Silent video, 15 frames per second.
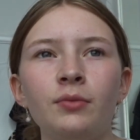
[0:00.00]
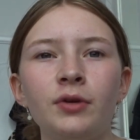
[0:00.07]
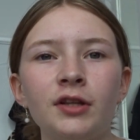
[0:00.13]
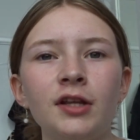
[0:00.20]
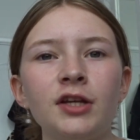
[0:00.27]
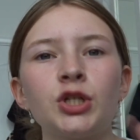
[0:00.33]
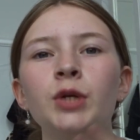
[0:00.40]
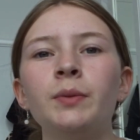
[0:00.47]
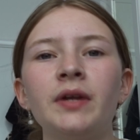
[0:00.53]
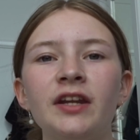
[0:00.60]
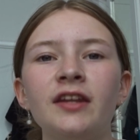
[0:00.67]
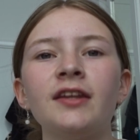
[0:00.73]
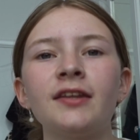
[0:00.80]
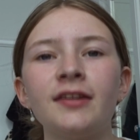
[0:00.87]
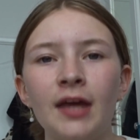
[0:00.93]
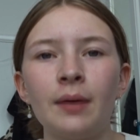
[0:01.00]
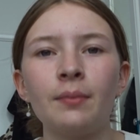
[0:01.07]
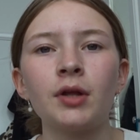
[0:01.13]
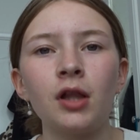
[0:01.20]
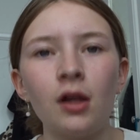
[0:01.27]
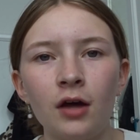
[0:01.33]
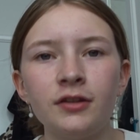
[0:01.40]
we'd literally been in the same
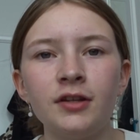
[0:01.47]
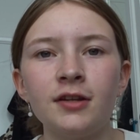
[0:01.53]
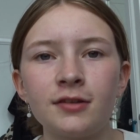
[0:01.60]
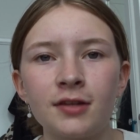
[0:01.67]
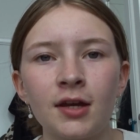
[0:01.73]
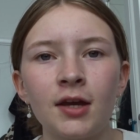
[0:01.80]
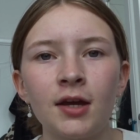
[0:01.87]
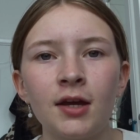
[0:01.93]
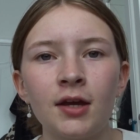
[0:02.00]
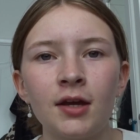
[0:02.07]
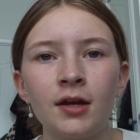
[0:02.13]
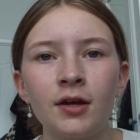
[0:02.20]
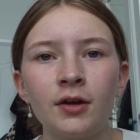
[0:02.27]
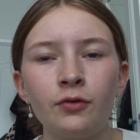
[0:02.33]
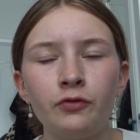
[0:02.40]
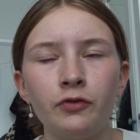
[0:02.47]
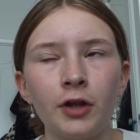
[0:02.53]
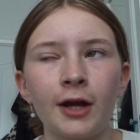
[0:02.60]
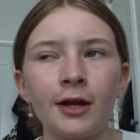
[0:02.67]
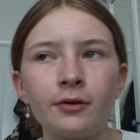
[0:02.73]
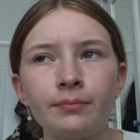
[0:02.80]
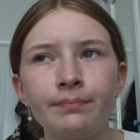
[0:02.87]
classes for,
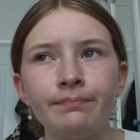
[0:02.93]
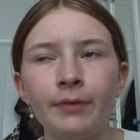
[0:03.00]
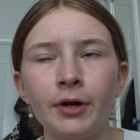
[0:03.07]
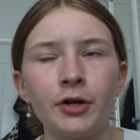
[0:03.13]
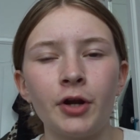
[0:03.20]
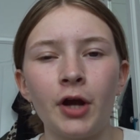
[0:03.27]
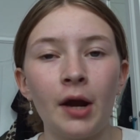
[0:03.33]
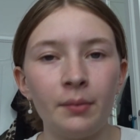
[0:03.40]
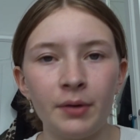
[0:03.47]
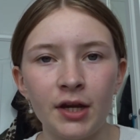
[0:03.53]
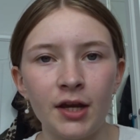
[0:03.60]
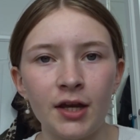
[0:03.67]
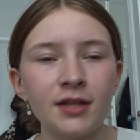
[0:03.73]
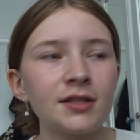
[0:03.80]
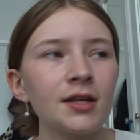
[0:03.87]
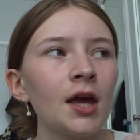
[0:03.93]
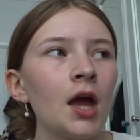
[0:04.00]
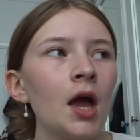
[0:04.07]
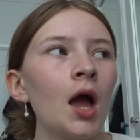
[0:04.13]
like, I don't know how many years.